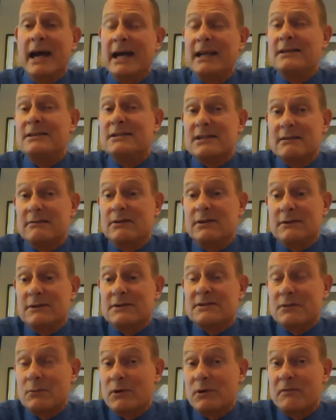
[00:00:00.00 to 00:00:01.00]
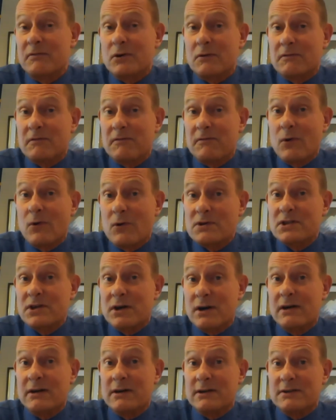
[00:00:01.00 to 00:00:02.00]
And, you know, so we've got four
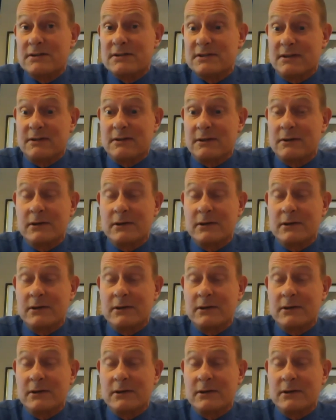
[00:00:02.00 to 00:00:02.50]
targets.